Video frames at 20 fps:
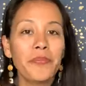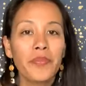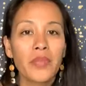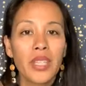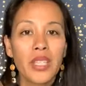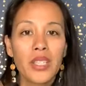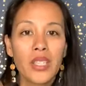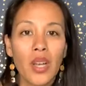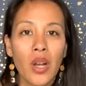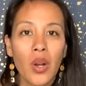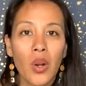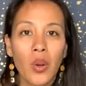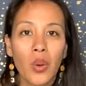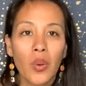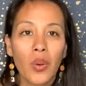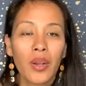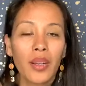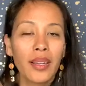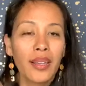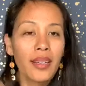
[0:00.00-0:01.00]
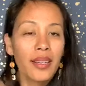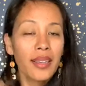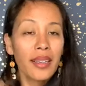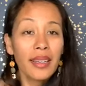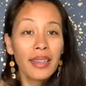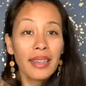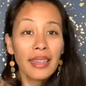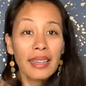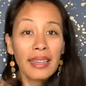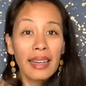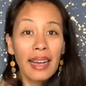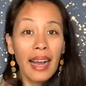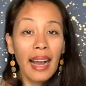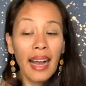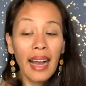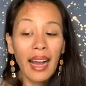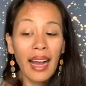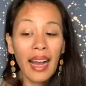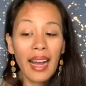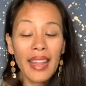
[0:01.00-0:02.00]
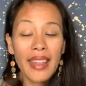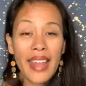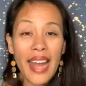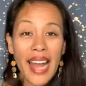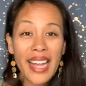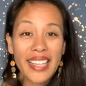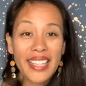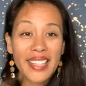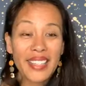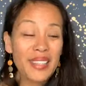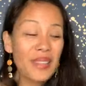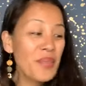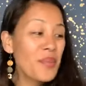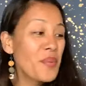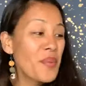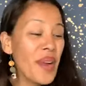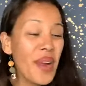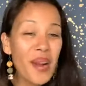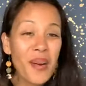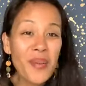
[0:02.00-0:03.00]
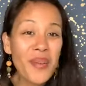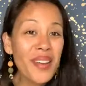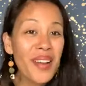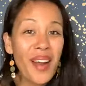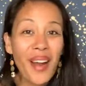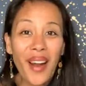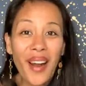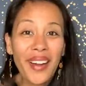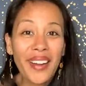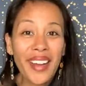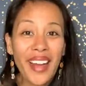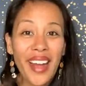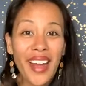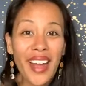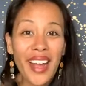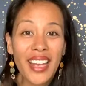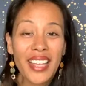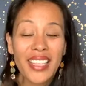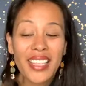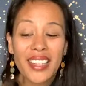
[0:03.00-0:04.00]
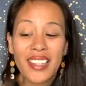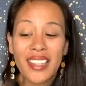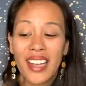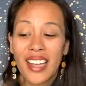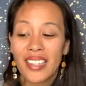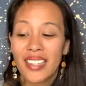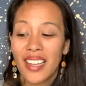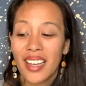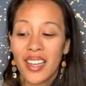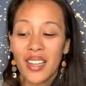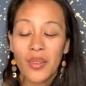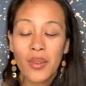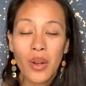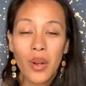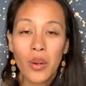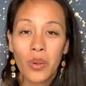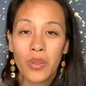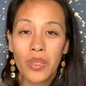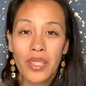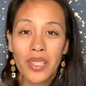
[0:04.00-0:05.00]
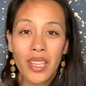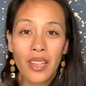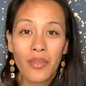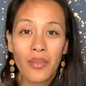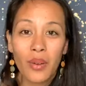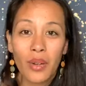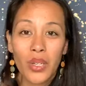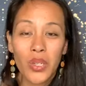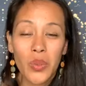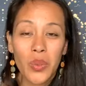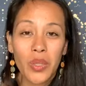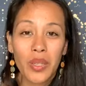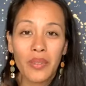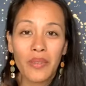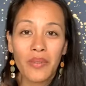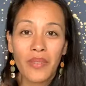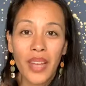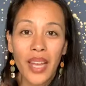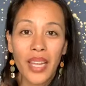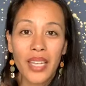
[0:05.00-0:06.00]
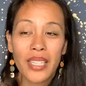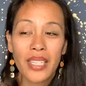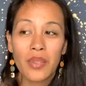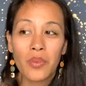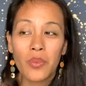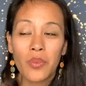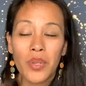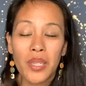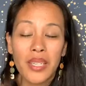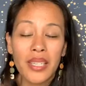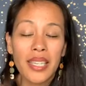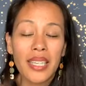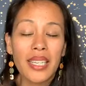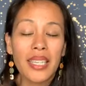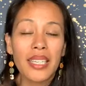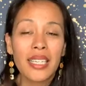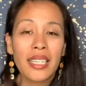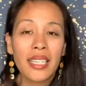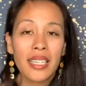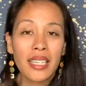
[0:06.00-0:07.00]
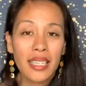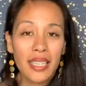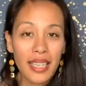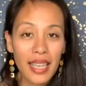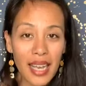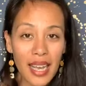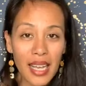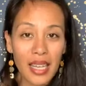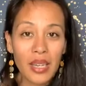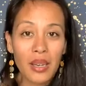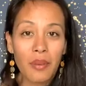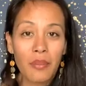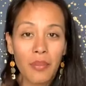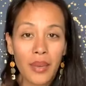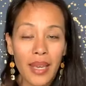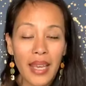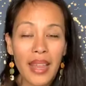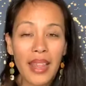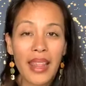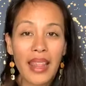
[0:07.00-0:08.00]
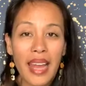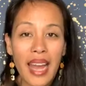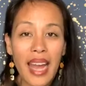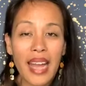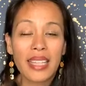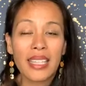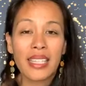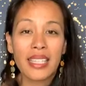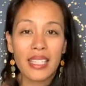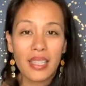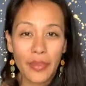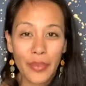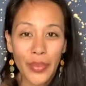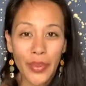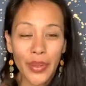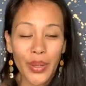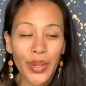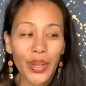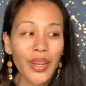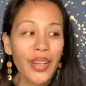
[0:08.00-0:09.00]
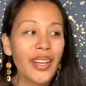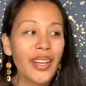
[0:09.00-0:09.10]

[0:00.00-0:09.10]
So that's where we are, guys, and that's how you host a virtual event. It really can be that simple.